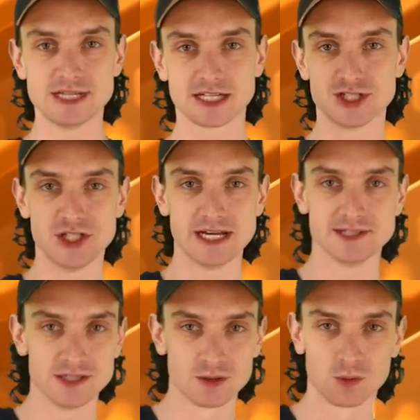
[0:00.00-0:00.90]
you take a
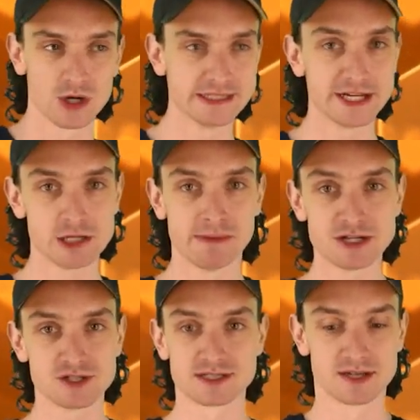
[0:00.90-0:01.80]
shit, you were worried that you
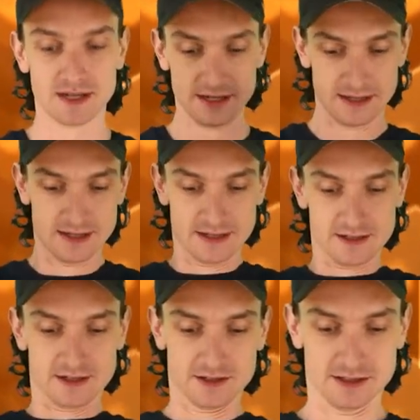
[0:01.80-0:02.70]
might just
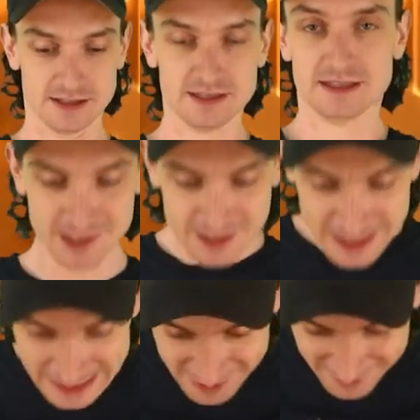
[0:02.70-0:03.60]

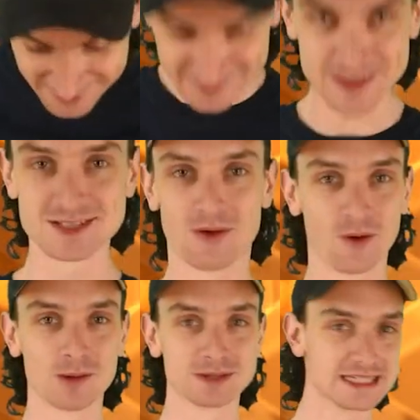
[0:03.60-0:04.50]
Whoa, that's
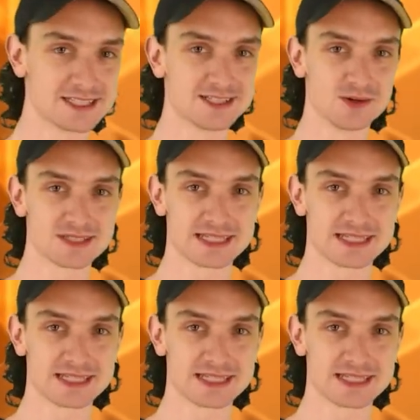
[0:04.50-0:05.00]
horrible. That's so